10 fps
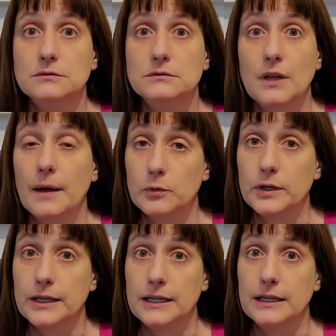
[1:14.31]
I'm
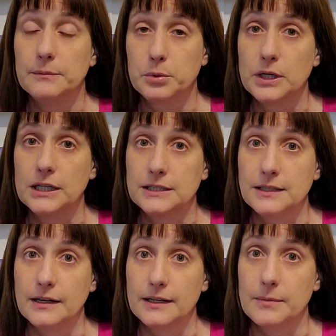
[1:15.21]
really pretty
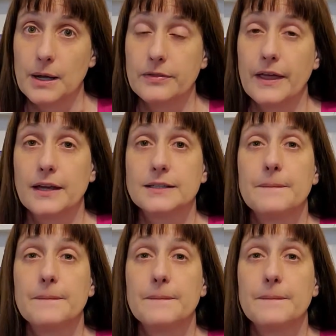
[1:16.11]
excited about that.